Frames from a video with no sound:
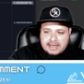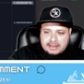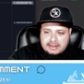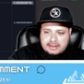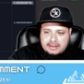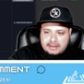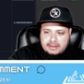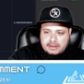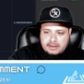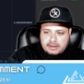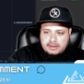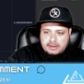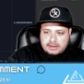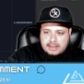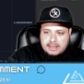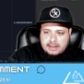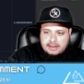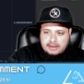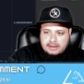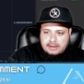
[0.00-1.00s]
here,
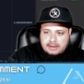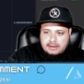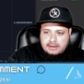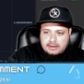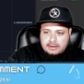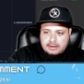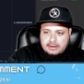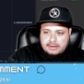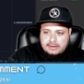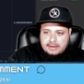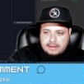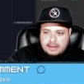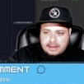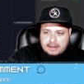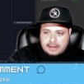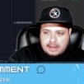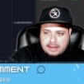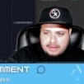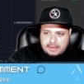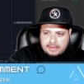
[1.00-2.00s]
and then
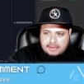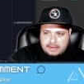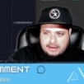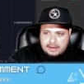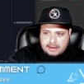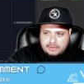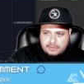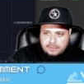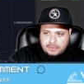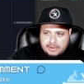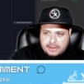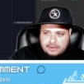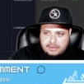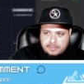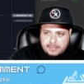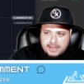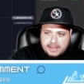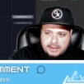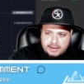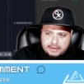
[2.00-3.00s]
I think I threw another
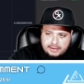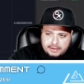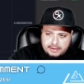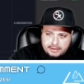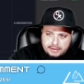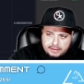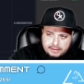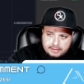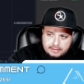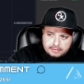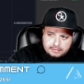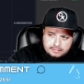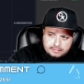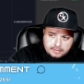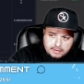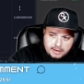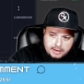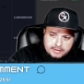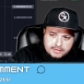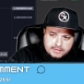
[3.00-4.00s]
buy in here.
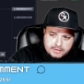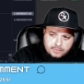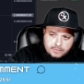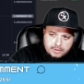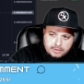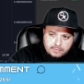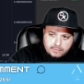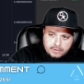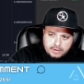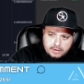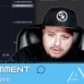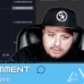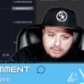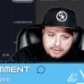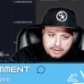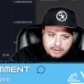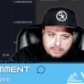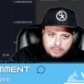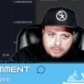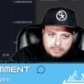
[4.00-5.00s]
Right, so we're going
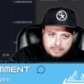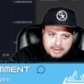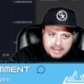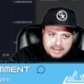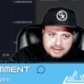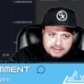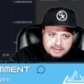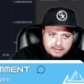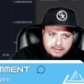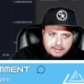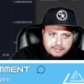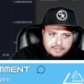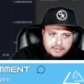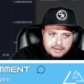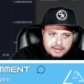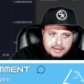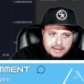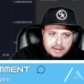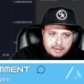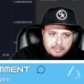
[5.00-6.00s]
up, we're blasting off
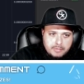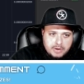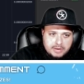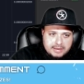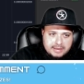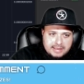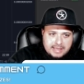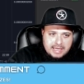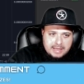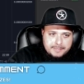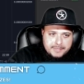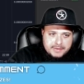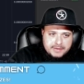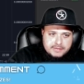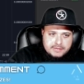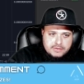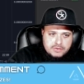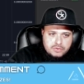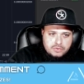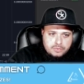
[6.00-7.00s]
right now. Market cap
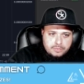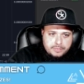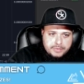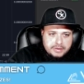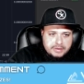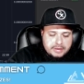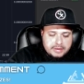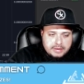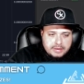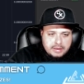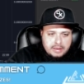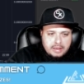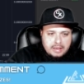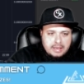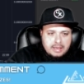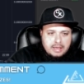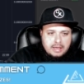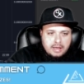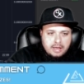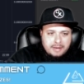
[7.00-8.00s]
is 2 million.
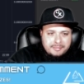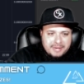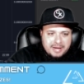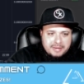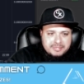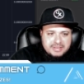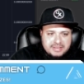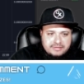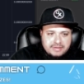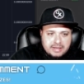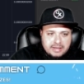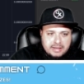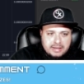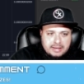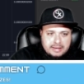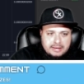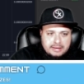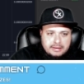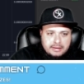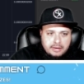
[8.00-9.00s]
I believe I
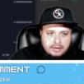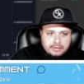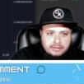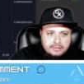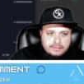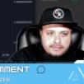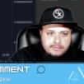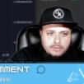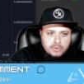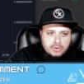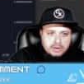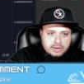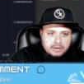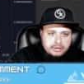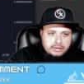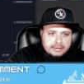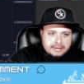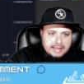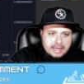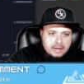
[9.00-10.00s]
got in under
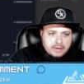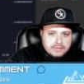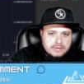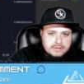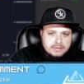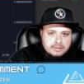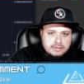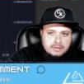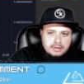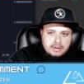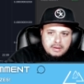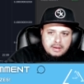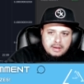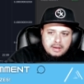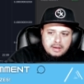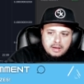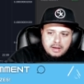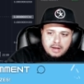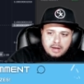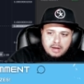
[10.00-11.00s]
400,000.
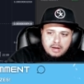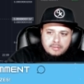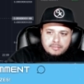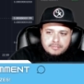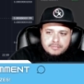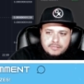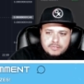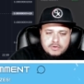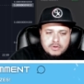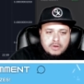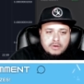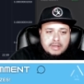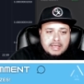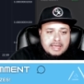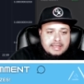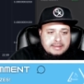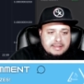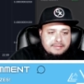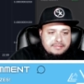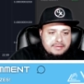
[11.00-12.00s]
So yeah,
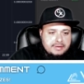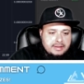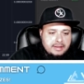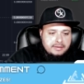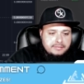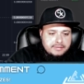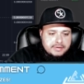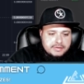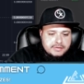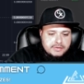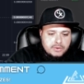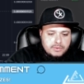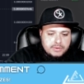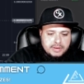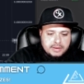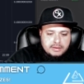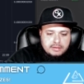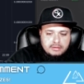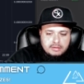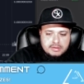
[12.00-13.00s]
I definitely love this
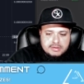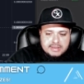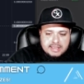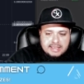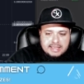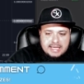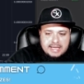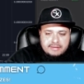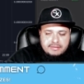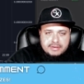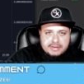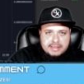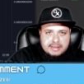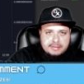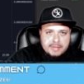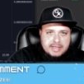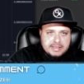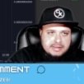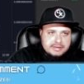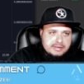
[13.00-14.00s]
token. Looks like everything
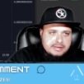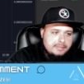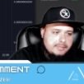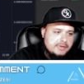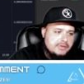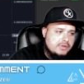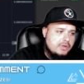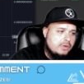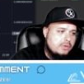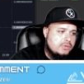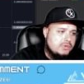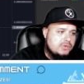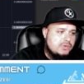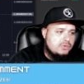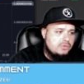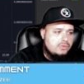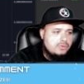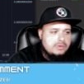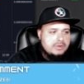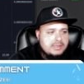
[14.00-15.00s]
matches up. Let's go to the